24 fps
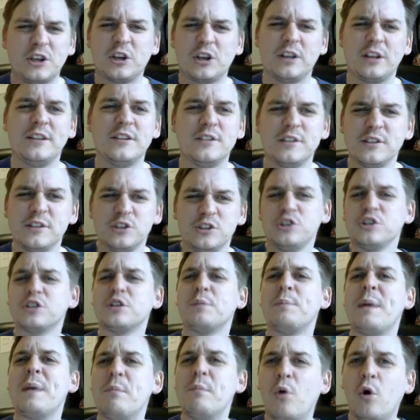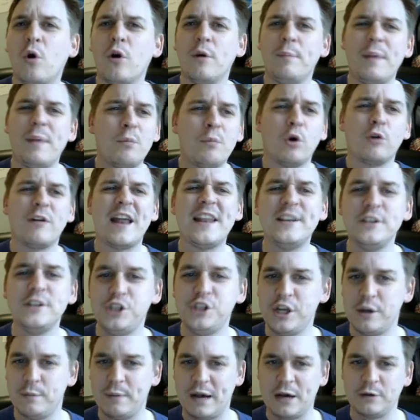there's just a bit more energy
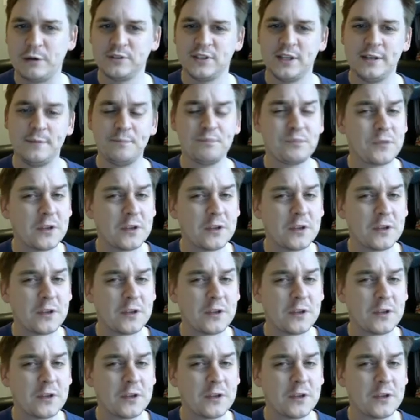about it.